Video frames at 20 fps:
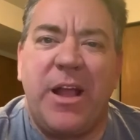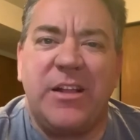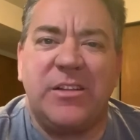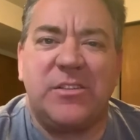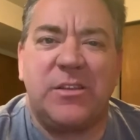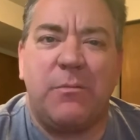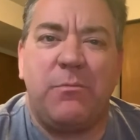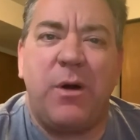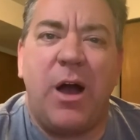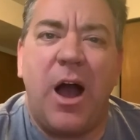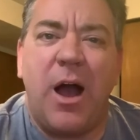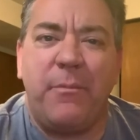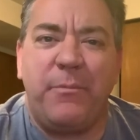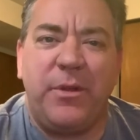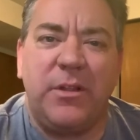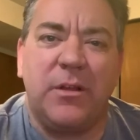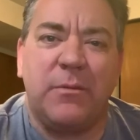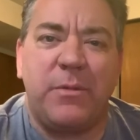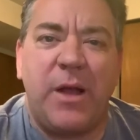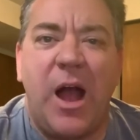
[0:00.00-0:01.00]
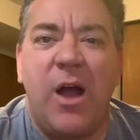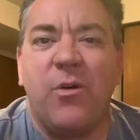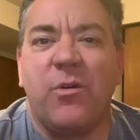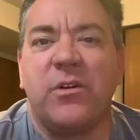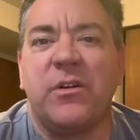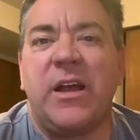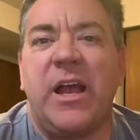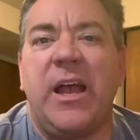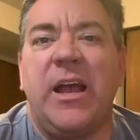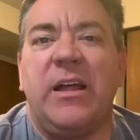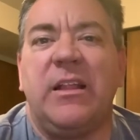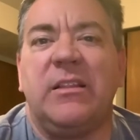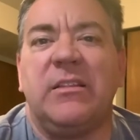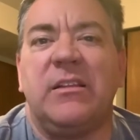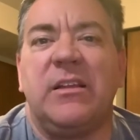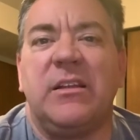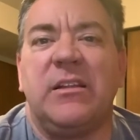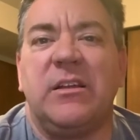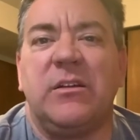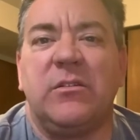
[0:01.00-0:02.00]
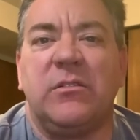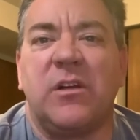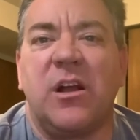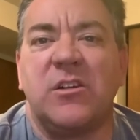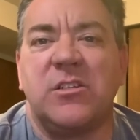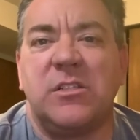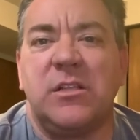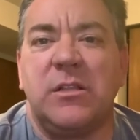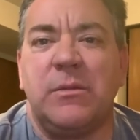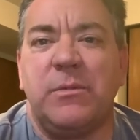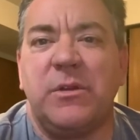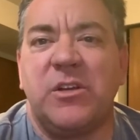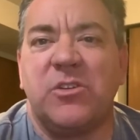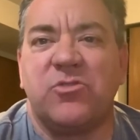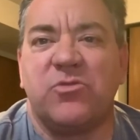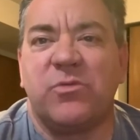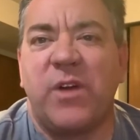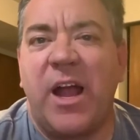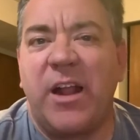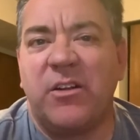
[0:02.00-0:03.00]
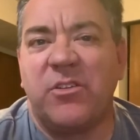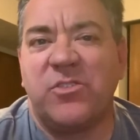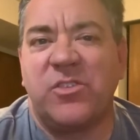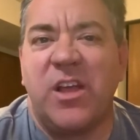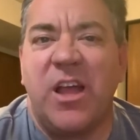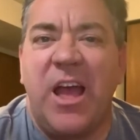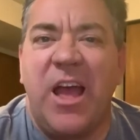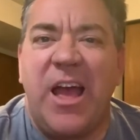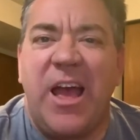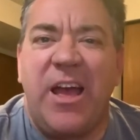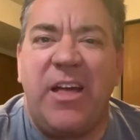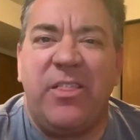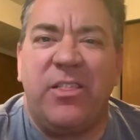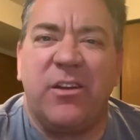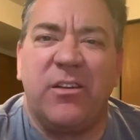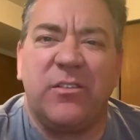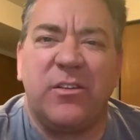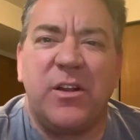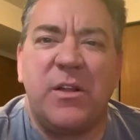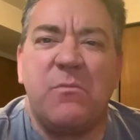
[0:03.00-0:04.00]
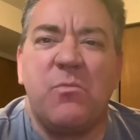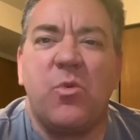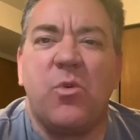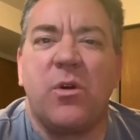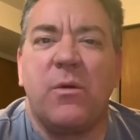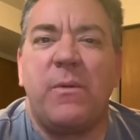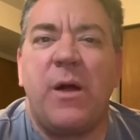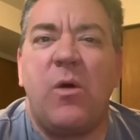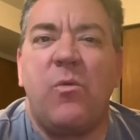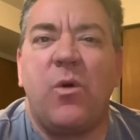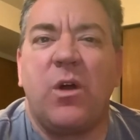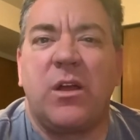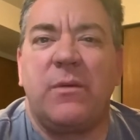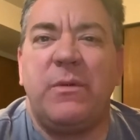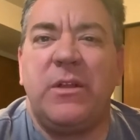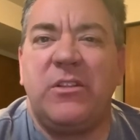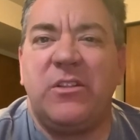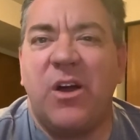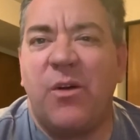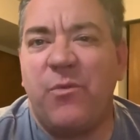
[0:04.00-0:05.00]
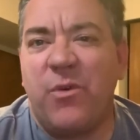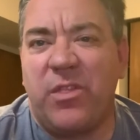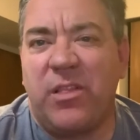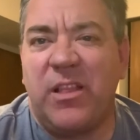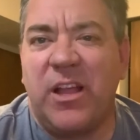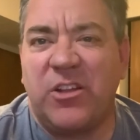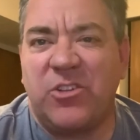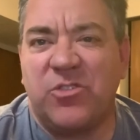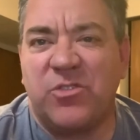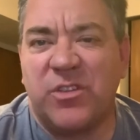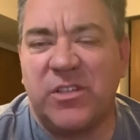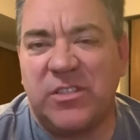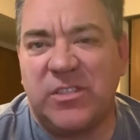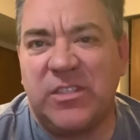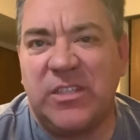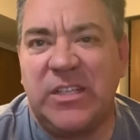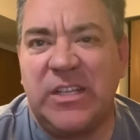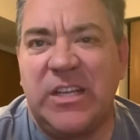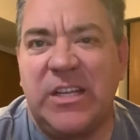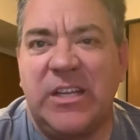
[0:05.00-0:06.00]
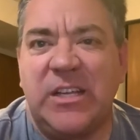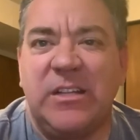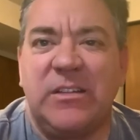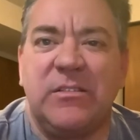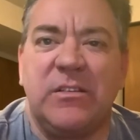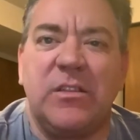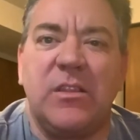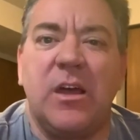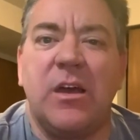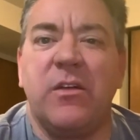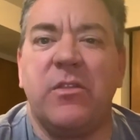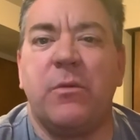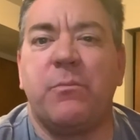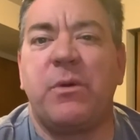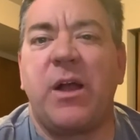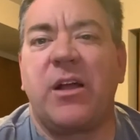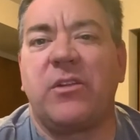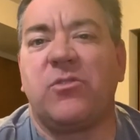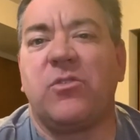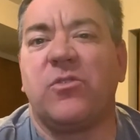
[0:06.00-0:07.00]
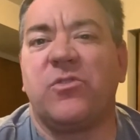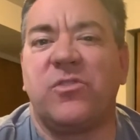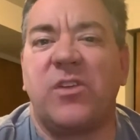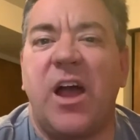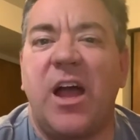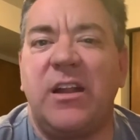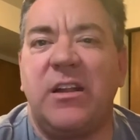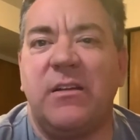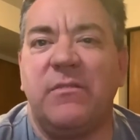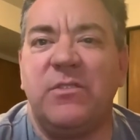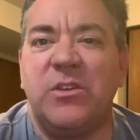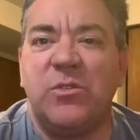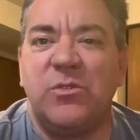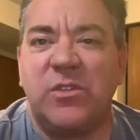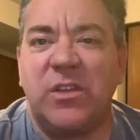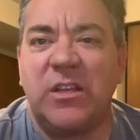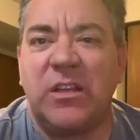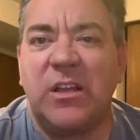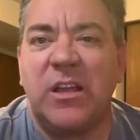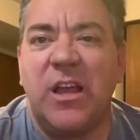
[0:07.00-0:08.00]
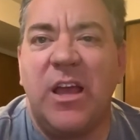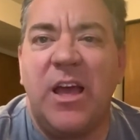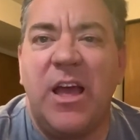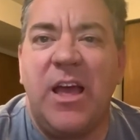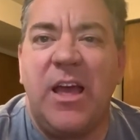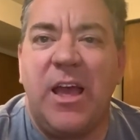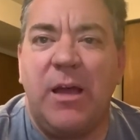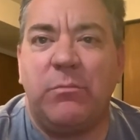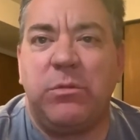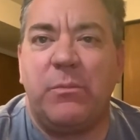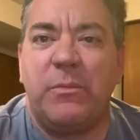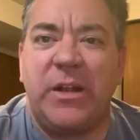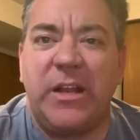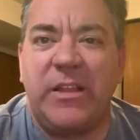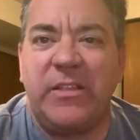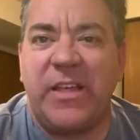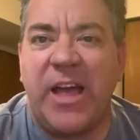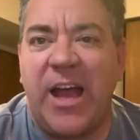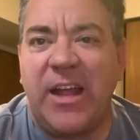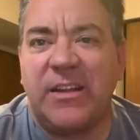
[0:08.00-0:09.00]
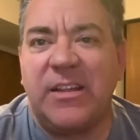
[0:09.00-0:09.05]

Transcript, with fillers: a popular power and, largely because writers they're learning more about what can be done with electricity and the, the practical side of using implementing that